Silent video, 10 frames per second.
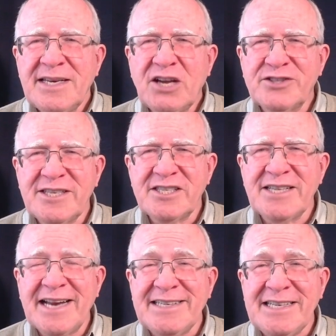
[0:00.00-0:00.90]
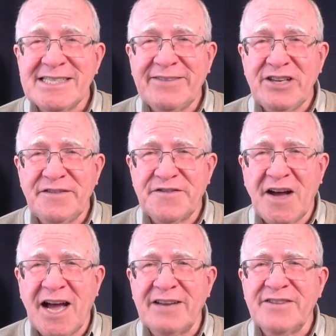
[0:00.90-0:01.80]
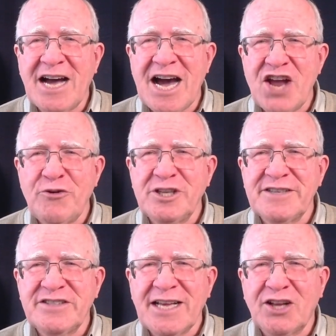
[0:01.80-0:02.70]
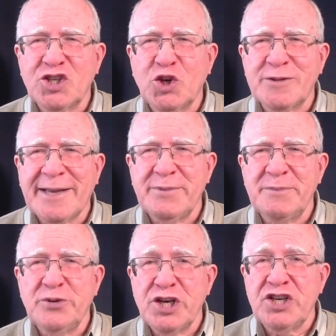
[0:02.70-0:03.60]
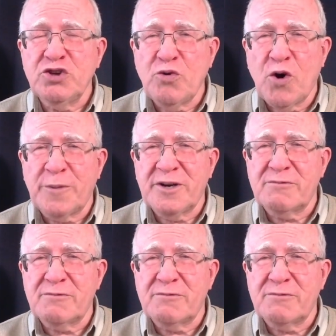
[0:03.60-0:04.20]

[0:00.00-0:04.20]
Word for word: Now, since 1975, hundreds of telescopes have been put into orbit